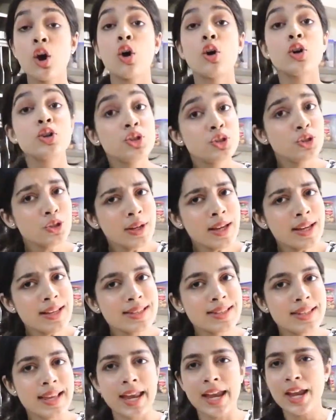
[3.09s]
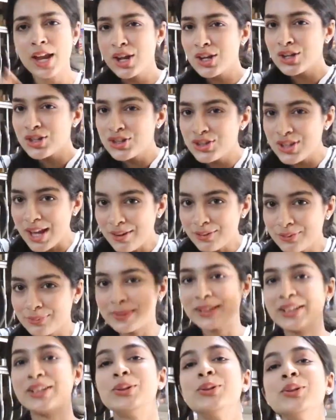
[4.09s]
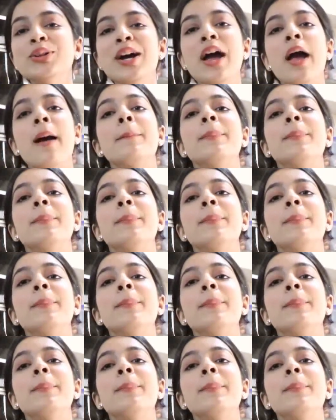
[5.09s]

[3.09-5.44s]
or should I say Chef Mithu,